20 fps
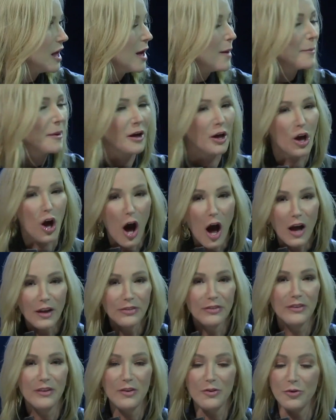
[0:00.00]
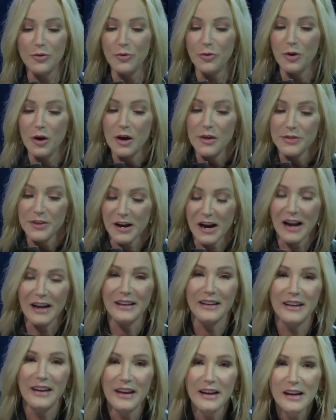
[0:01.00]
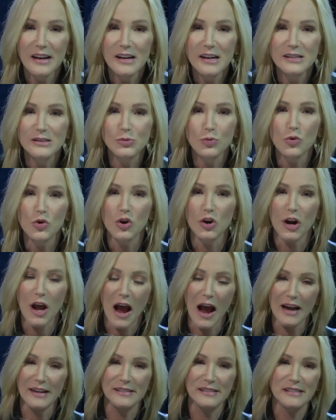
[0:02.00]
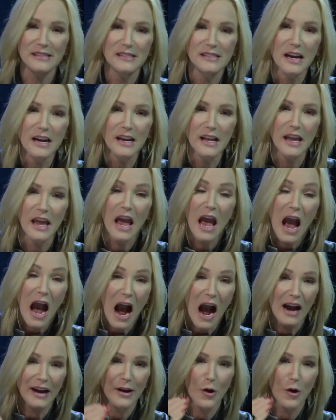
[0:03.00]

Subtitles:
But God knew that I'd get in His Word, I'd study, I'd